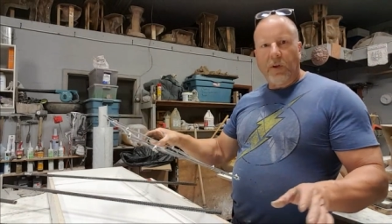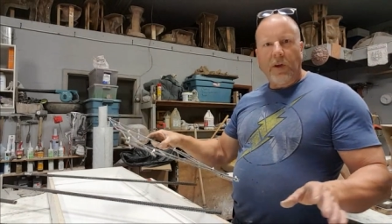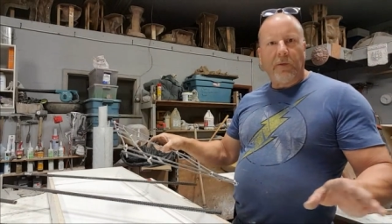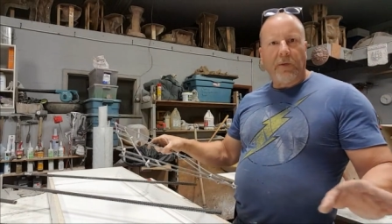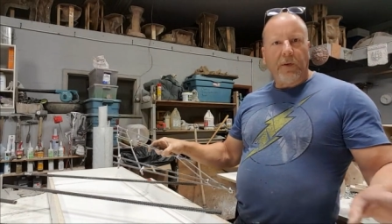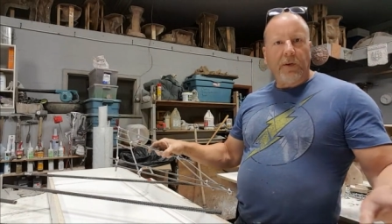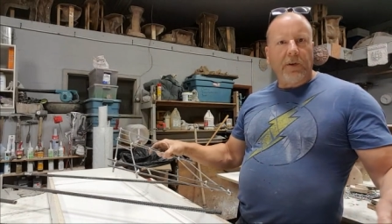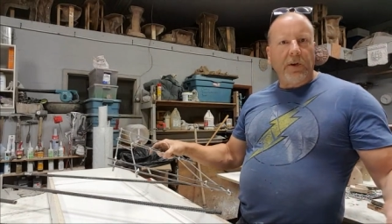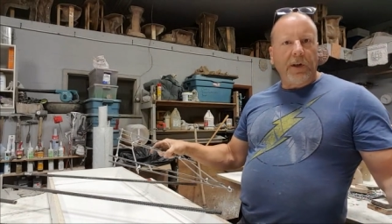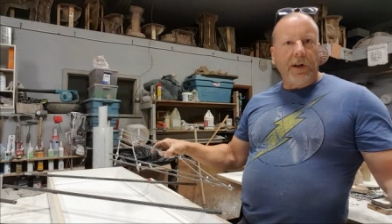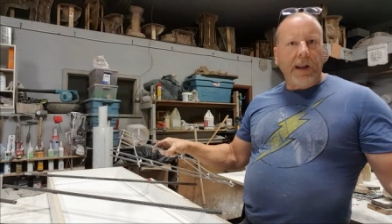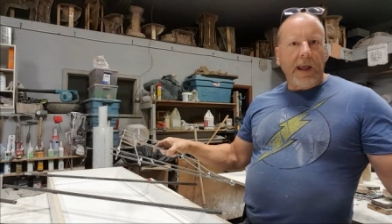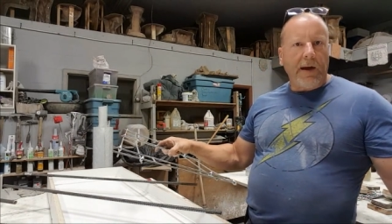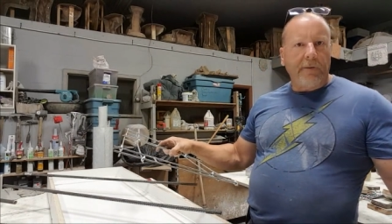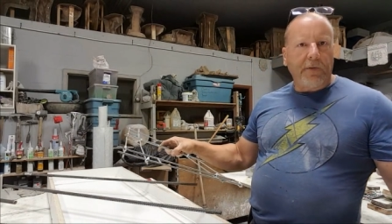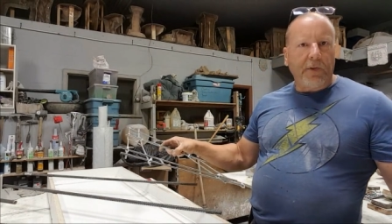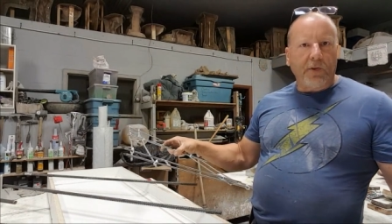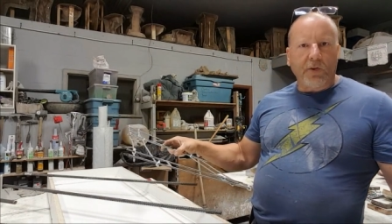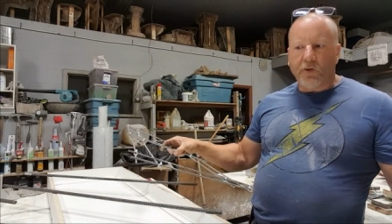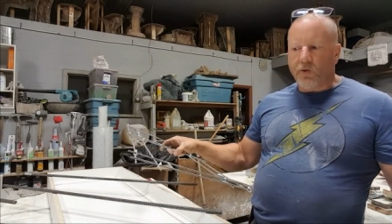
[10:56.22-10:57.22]
is, if you didn't
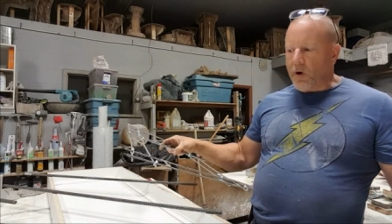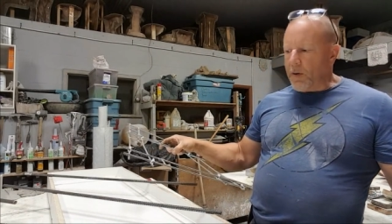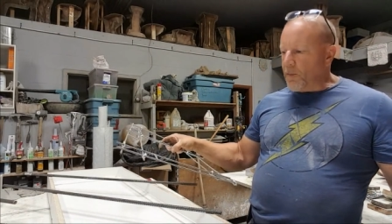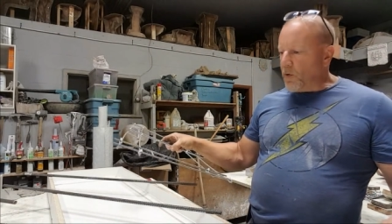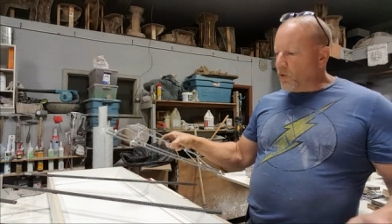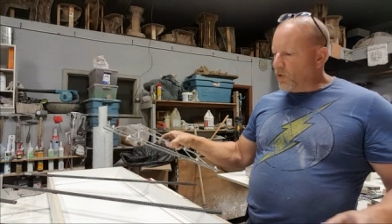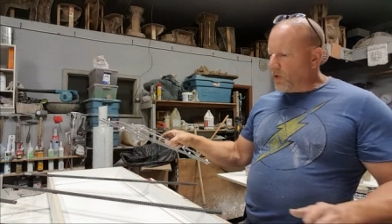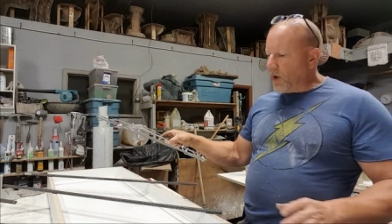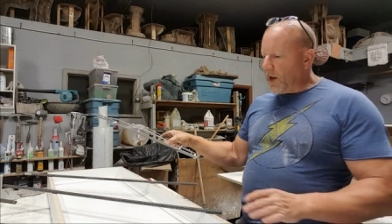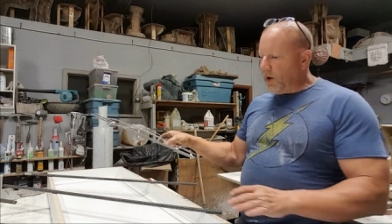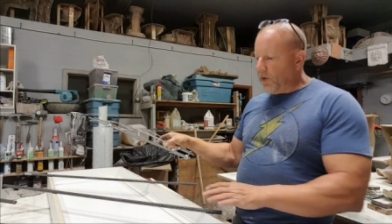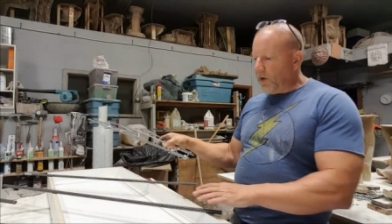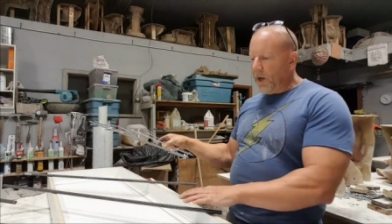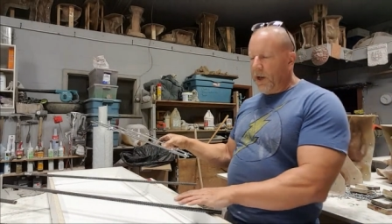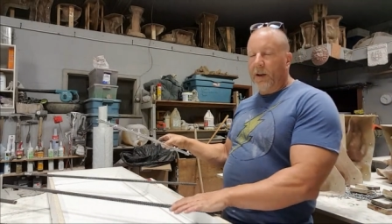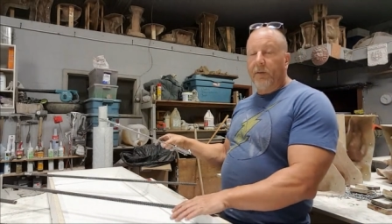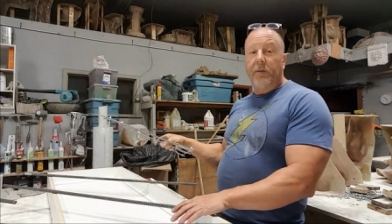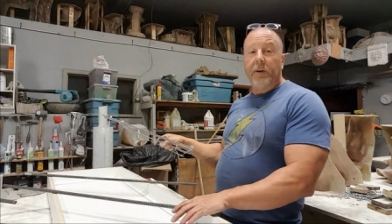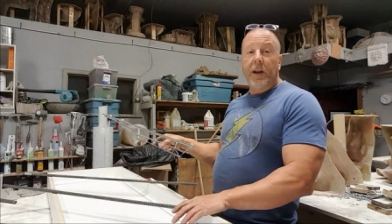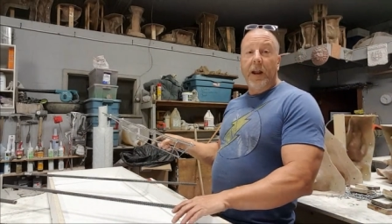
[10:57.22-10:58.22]
have the scrim, or say you
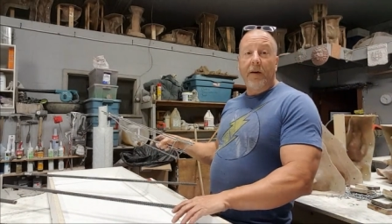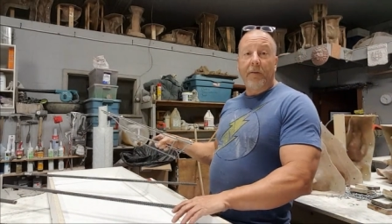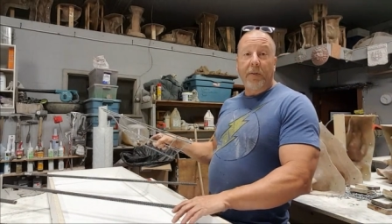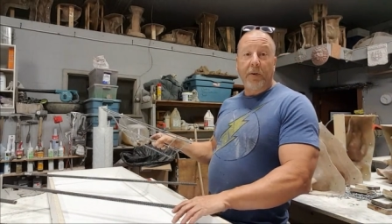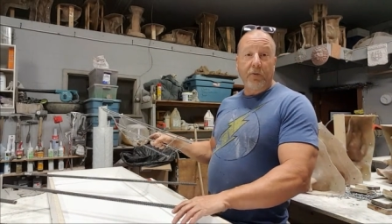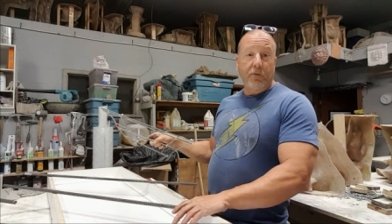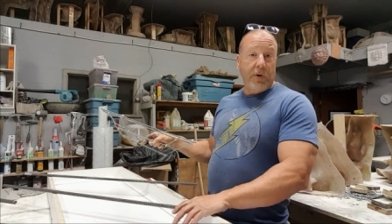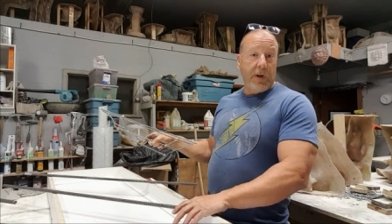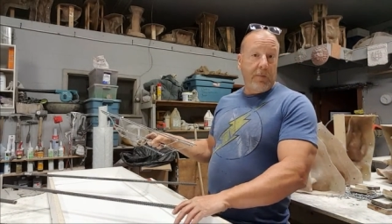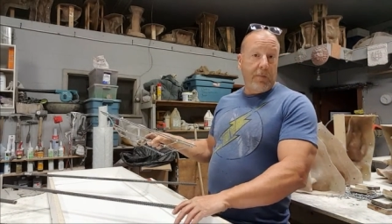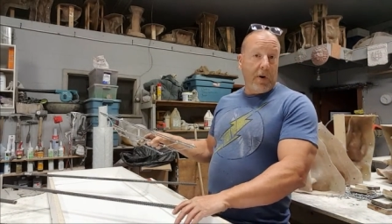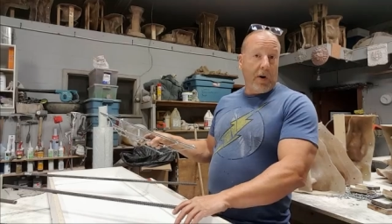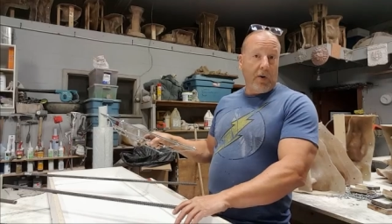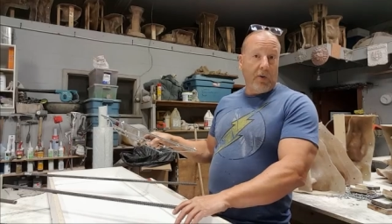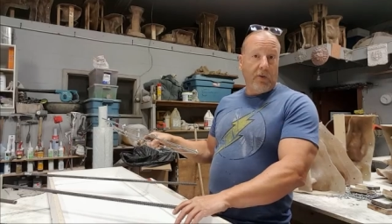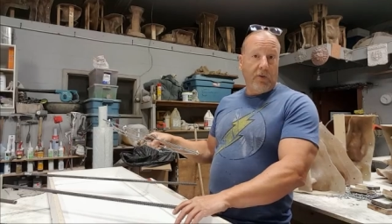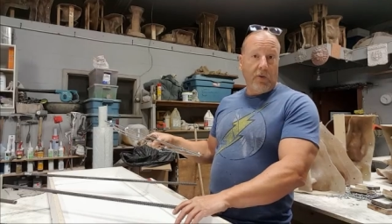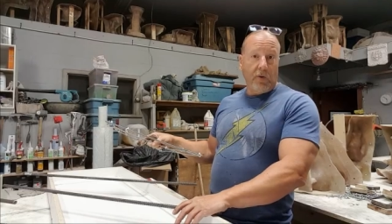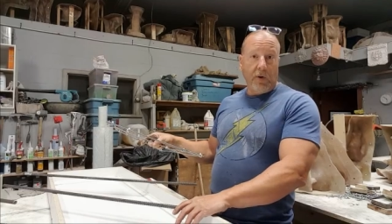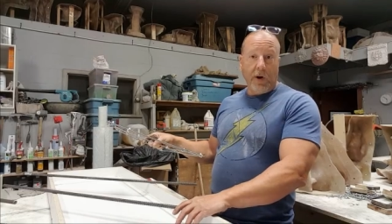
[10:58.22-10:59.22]
didn't even have the
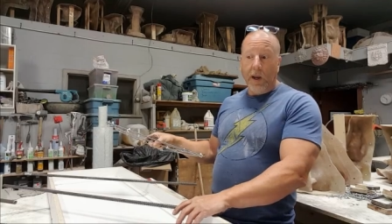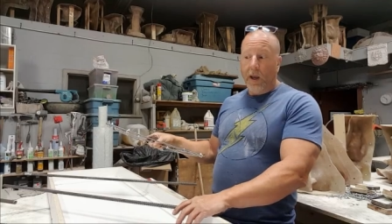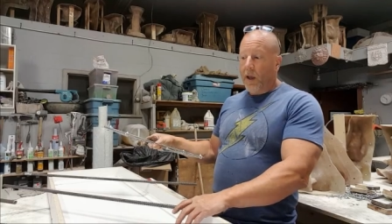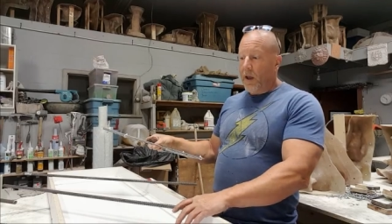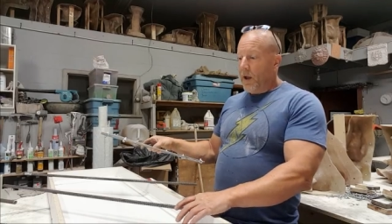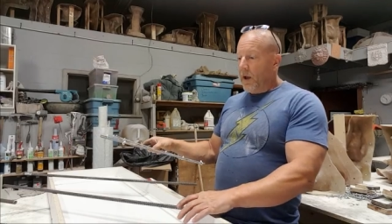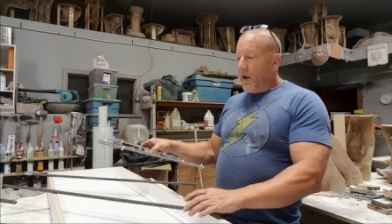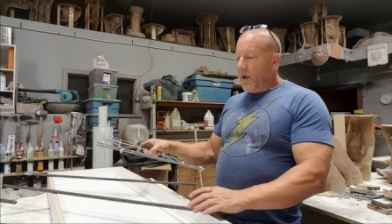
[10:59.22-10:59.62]
rebar, sorry,